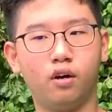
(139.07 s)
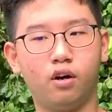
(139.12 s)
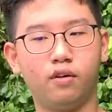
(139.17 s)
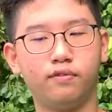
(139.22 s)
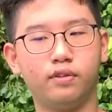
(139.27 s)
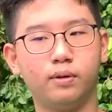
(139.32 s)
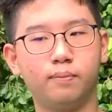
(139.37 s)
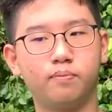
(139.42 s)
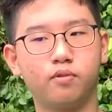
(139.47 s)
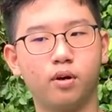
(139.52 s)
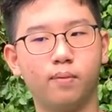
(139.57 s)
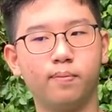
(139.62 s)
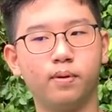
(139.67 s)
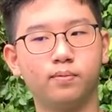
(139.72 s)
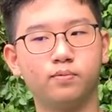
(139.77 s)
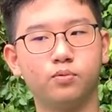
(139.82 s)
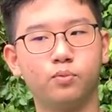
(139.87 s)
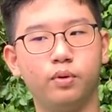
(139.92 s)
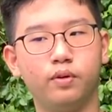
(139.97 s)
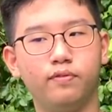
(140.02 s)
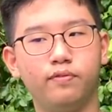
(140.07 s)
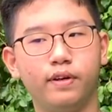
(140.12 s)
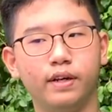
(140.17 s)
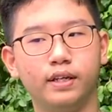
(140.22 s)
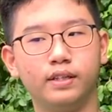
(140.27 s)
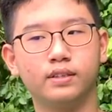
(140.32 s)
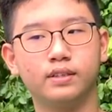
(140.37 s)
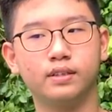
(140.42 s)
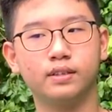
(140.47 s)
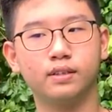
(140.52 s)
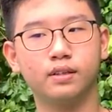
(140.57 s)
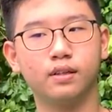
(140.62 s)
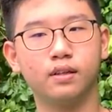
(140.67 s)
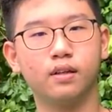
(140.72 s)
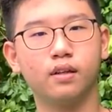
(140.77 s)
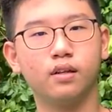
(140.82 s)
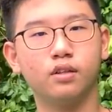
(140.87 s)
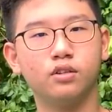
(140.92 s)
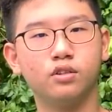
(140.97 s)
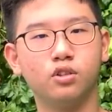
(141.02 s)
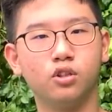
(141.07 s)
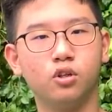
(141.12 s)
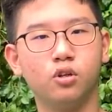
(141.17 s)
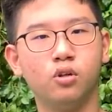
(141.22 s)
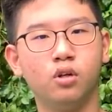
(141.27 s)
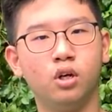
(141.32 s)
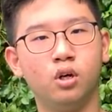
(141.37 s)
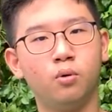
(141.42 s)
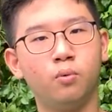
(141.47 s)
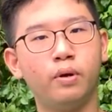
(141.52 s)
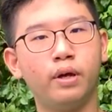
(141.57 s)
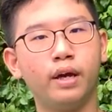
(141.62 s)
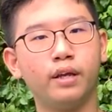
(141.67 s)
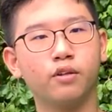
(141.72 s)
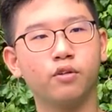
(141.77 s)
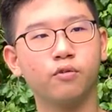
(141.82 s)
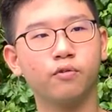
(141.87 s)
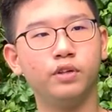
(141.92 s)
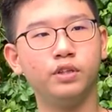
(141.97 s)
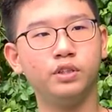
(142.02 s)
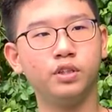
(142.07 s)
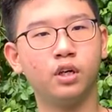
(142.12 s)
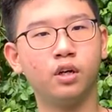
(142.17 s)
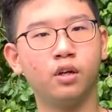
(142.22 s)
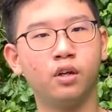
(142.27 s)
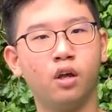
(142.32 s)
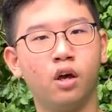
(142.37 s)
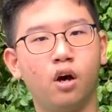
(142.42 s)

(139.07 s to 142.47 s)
the problems we faced. So we had to resort